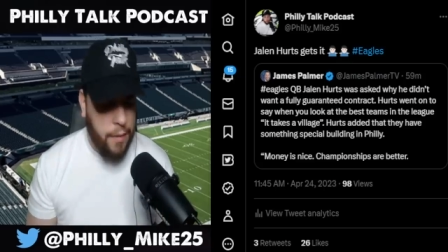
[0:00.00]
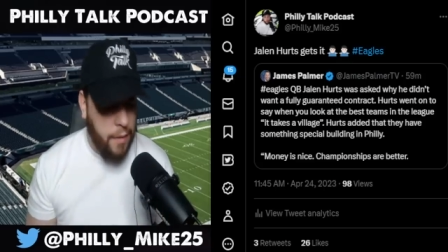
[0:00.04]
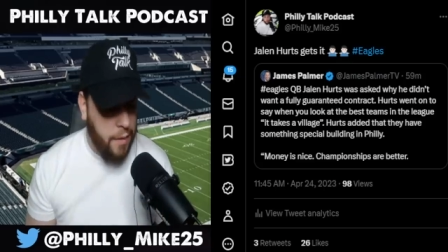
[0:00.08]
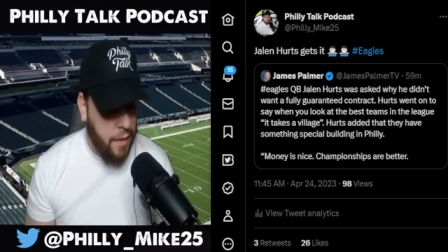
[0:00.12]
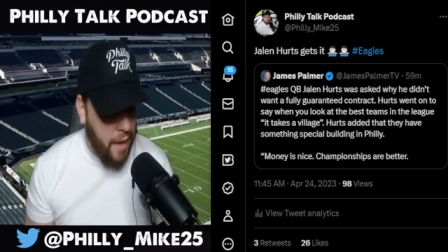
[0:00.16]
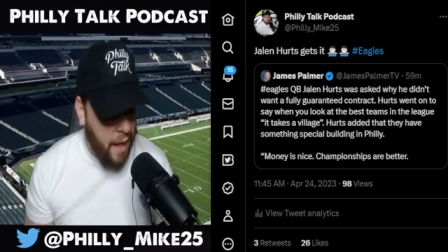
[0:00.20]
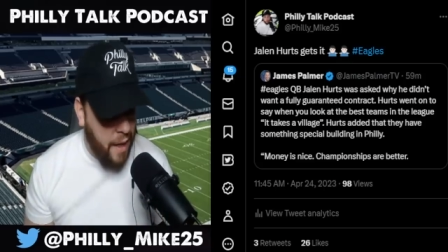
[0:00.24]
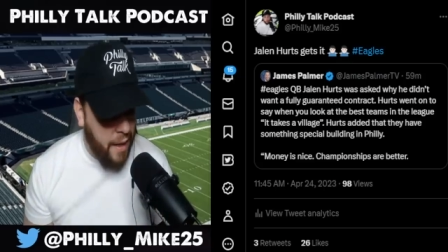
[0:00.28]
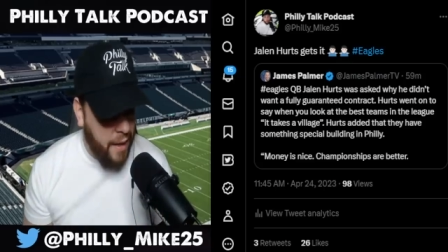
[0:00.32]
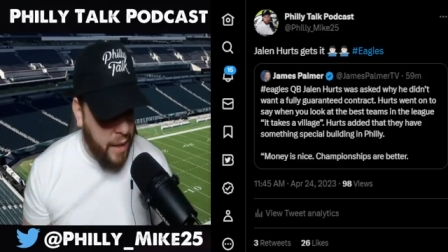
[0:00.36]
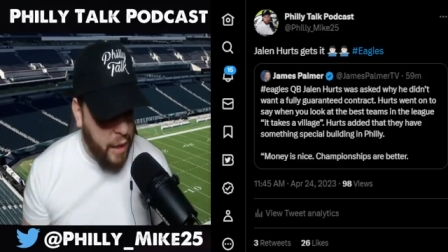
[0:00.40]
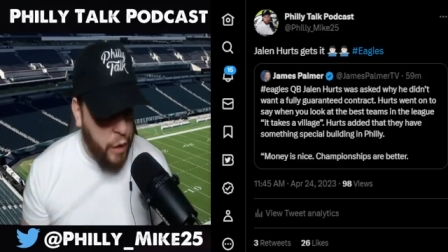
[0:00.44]

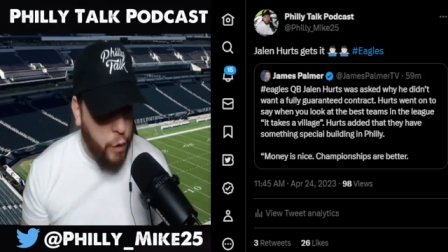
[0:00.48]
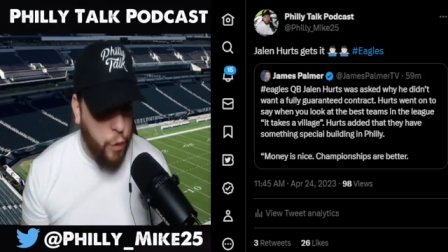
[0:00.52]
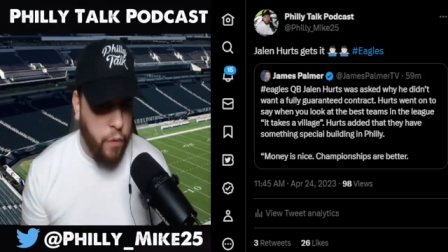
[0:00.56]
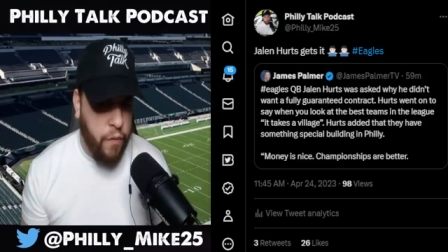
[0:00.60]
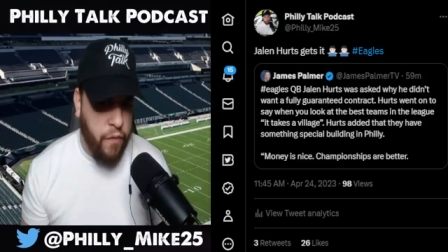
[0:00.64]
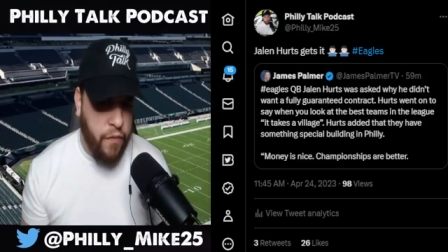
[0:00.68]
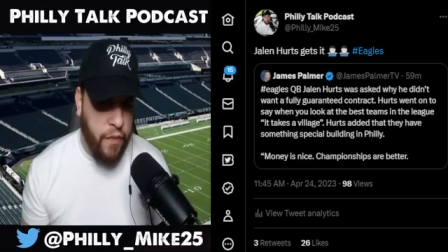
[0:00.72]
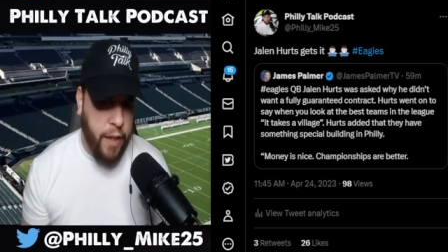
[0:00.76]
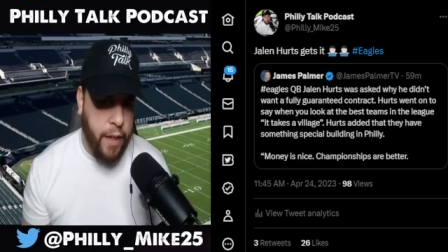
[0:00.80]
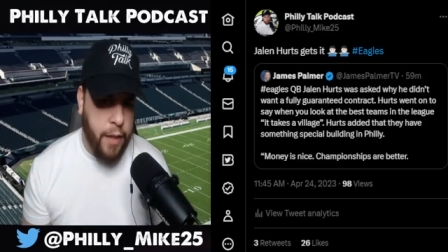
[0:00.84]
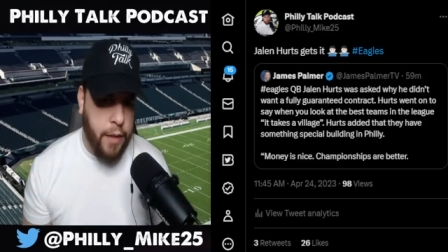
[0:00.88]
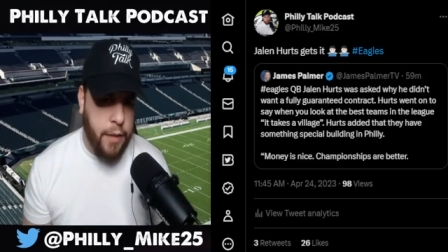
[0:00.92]
Not Eagle
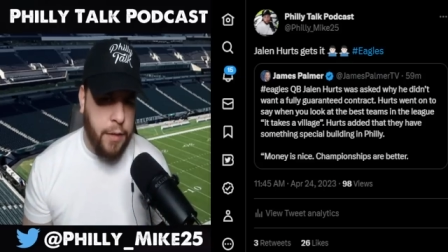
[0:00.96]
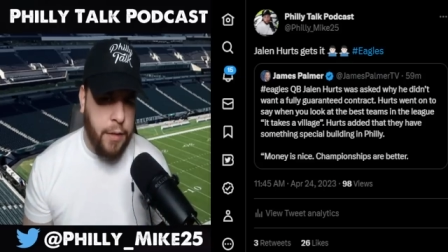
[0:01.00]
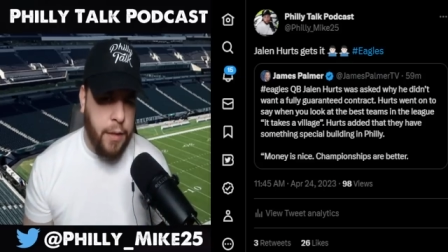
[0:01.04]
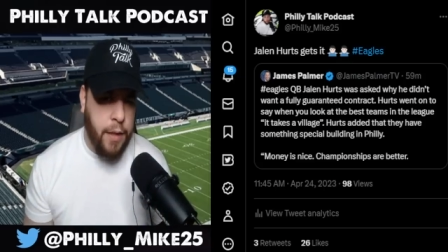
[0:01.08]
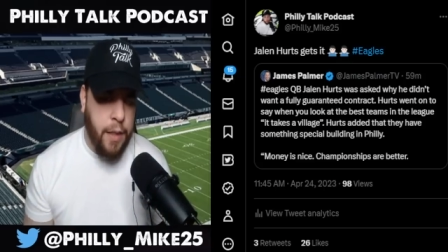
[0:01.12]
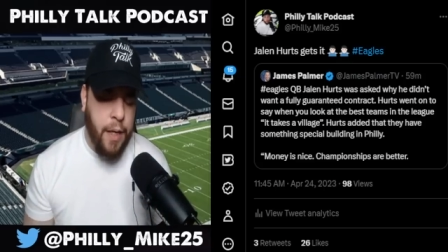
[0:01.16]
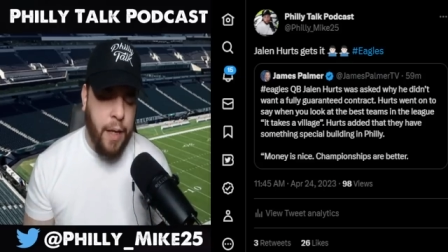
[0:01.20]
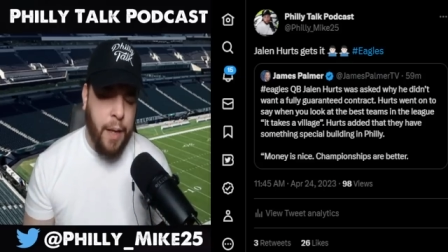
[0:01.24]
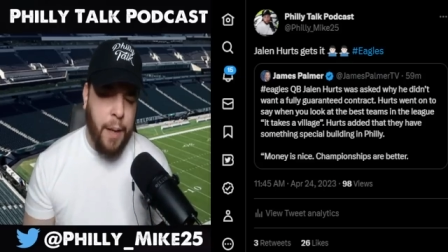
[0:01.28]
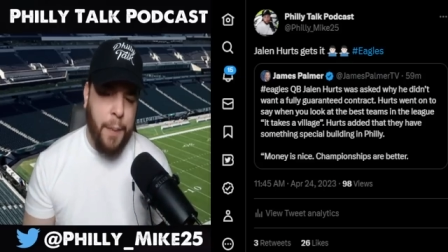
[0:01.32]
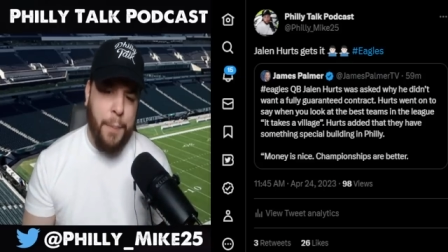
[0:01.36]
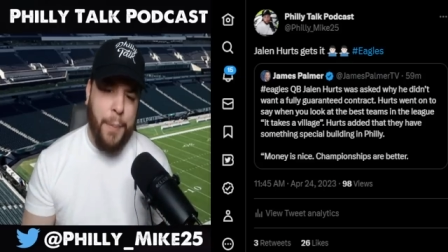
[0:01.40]
fans,
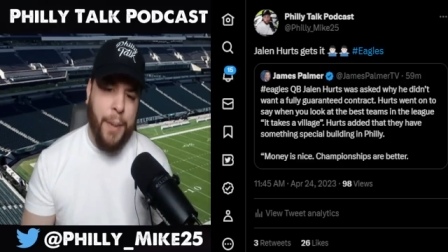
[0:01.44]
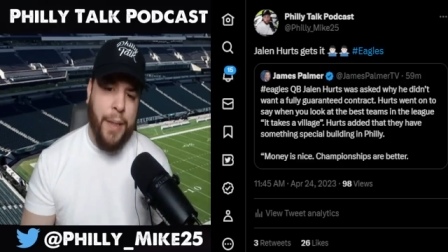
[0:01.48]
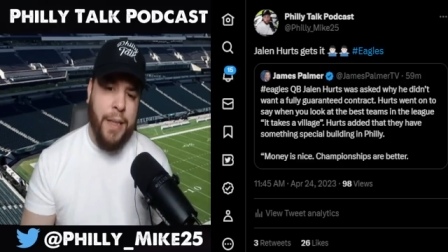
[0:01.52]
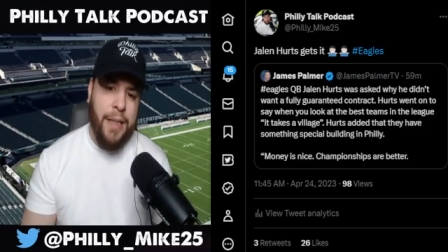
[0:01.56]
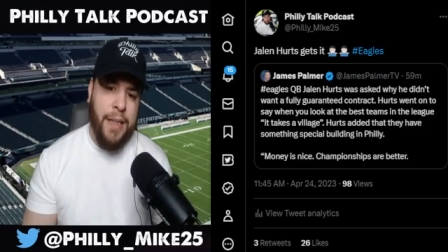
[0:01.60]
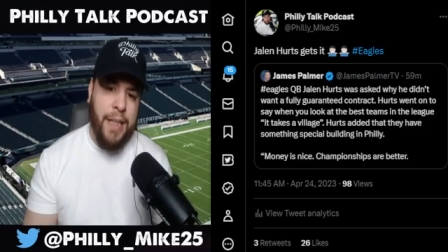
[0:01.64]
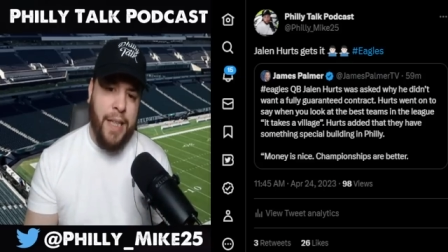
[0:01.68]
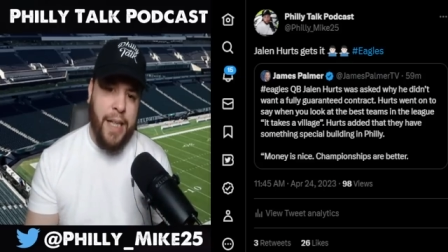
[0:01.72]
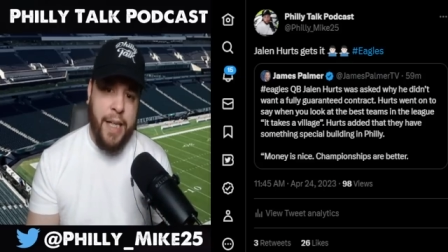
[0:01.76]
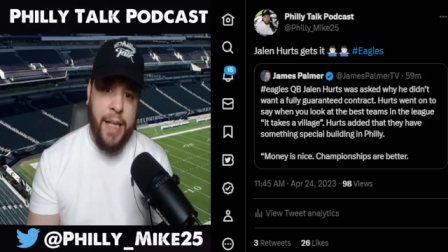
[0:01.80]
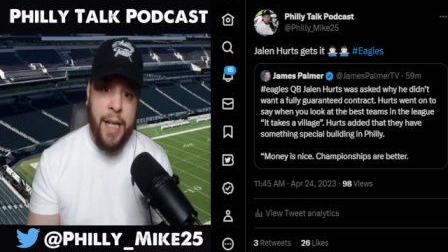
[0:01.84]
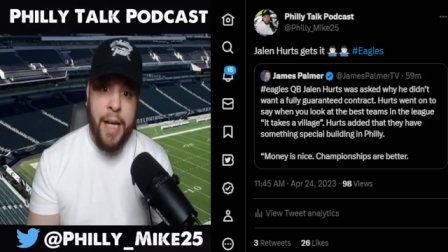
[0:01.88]

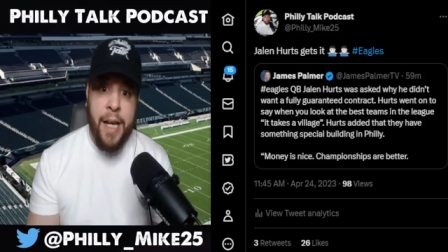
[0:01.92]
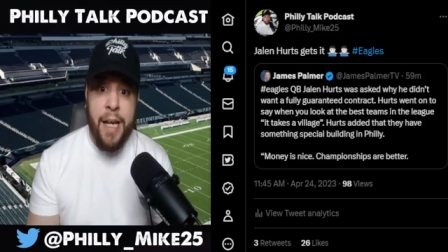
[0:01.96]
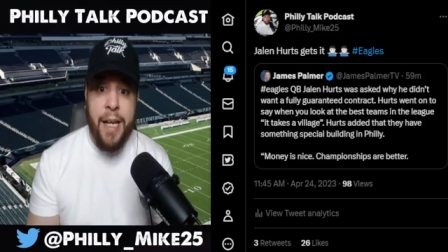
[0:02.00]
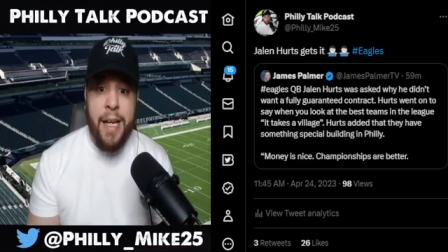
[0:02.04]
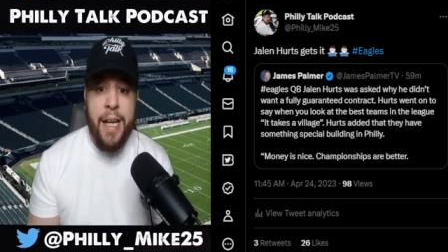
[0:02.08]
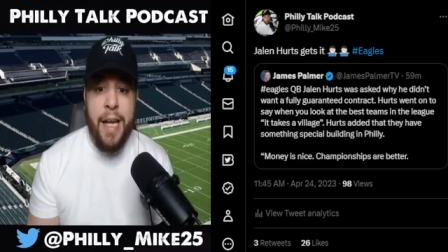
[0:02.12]
but the